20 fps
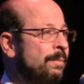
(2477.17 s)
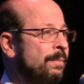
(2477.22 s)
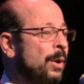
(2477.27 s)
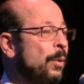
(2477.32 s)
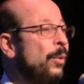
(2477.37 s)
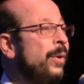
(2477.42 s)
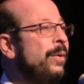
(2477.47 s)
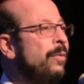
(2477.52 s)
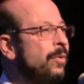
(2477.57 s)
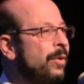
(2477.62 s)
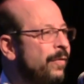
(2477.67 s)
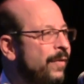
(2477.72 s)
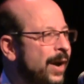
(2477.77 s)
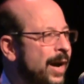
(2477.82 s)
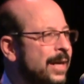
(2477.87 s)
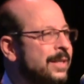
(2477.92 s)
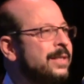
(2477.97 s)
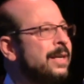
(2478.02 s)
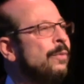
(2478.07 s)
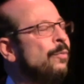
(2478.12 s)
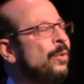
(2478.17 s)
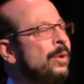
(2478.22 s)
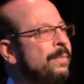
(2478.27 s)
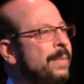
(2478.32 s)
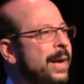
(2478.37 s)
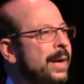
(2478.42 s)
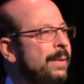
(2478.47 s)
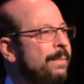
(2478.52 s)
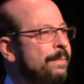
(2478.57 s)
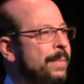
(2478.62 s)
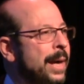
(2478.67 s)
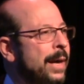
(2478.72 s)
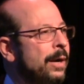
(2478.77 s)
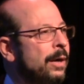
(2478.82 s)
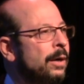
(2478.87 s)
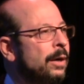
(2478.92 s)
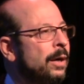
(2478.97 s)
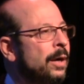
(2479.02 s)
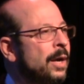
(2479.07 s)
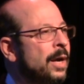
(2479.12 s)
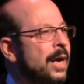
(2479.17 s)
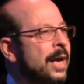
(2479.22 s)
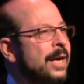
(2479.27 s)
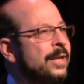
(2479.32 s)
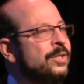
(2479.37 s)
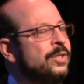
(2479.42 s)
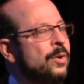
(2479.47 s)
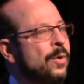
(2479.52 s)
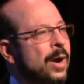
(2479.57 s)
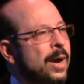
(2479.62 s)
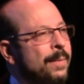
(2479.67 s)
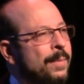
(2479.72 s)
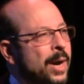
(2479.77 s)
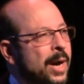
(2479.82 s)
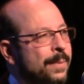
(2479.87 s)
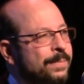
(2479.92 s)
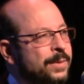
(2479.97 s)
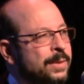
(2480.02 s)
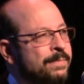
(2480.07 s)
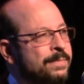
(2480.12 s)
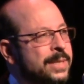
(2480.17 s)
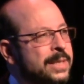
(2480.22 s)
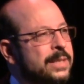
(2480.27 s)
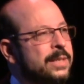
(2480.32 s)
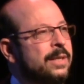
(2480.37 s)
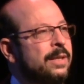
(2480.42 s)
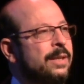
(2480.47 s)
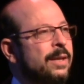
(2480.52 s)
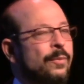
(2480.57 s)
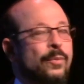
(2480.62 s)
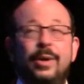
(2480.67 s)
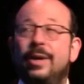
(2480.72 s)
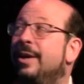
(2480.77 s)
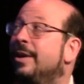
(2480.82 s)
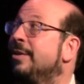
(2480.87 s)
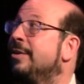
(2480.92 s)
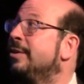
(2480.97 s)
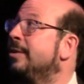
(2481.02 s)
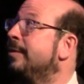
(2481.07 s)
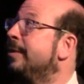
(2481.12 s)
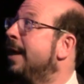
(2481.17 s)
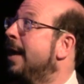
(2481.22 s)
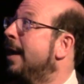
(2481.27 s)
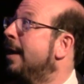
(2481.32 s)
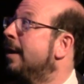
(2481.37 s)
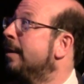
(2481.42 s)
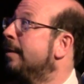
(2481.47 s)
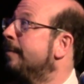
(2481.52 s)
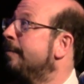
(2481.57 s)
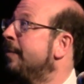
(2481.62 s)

But we revised it. We made it better. And so I'm optimistic that we can do that.